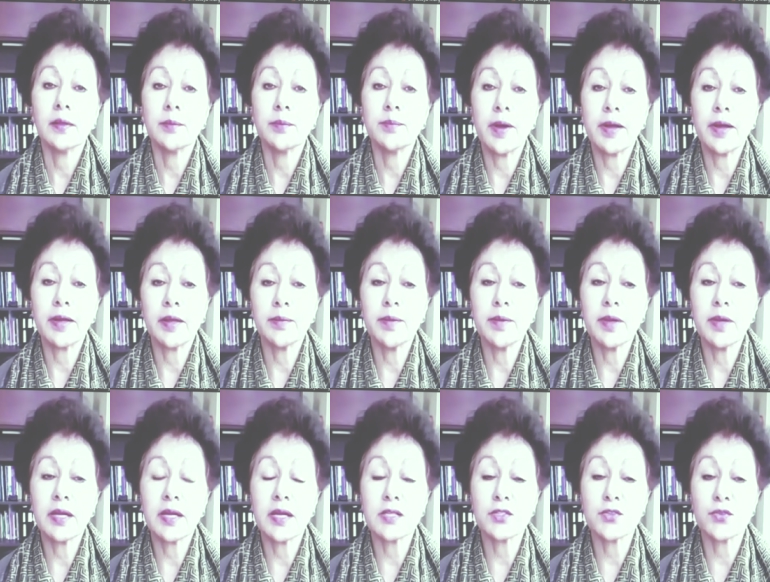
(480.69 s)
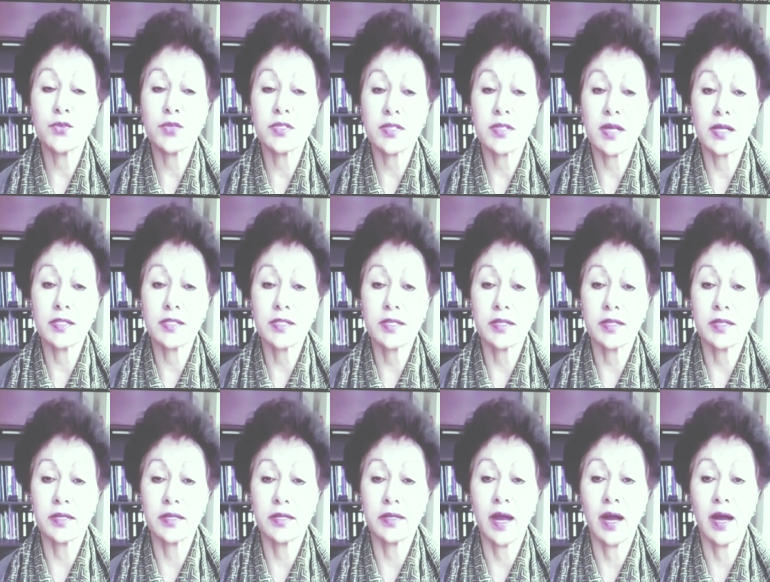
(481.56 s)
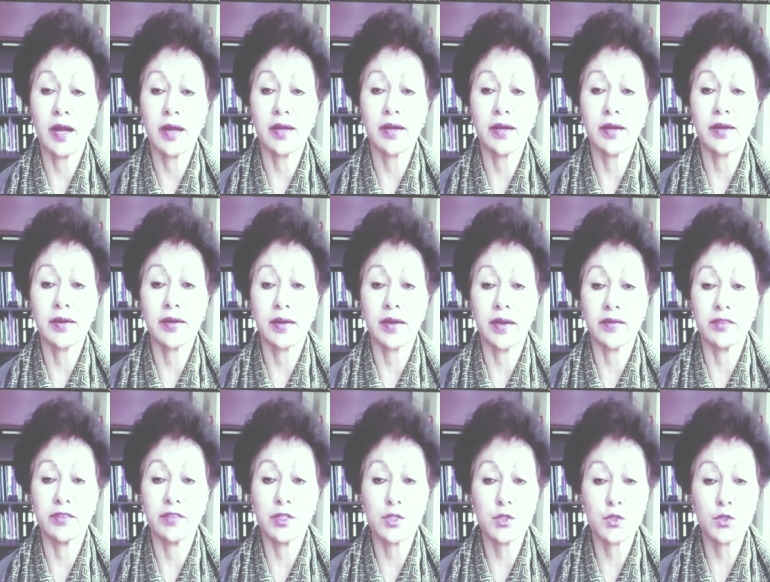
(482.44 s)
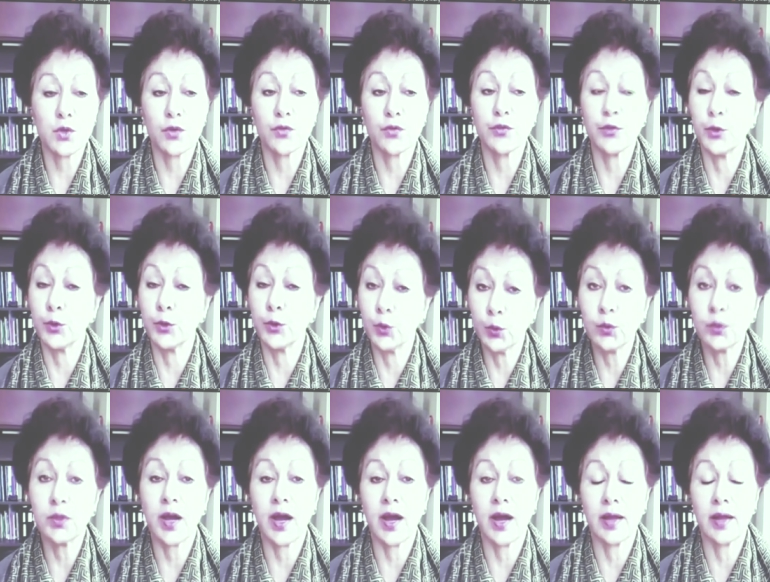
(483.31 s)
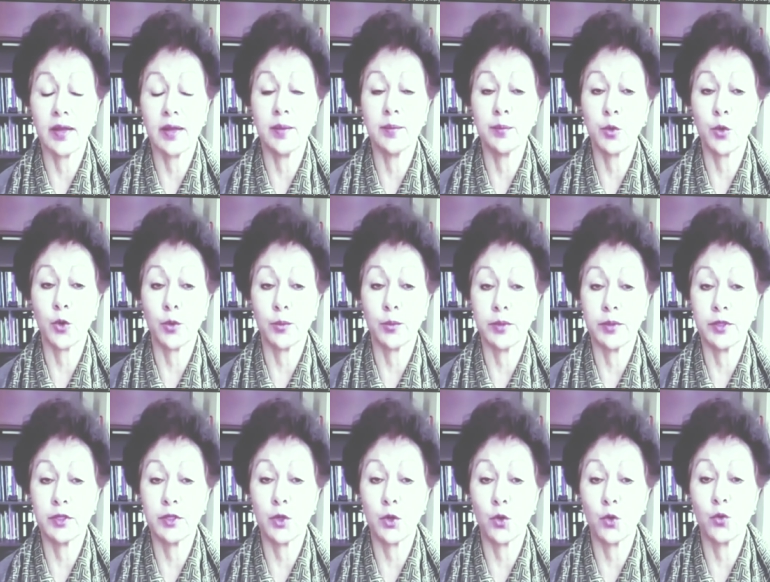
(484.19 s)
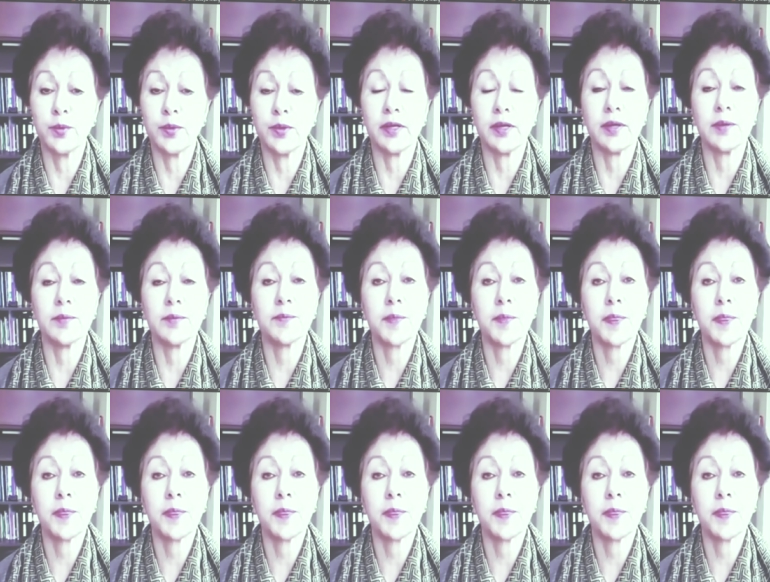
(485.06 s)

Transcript: The pandemic has resulted in higher levels of youth unemployment globally,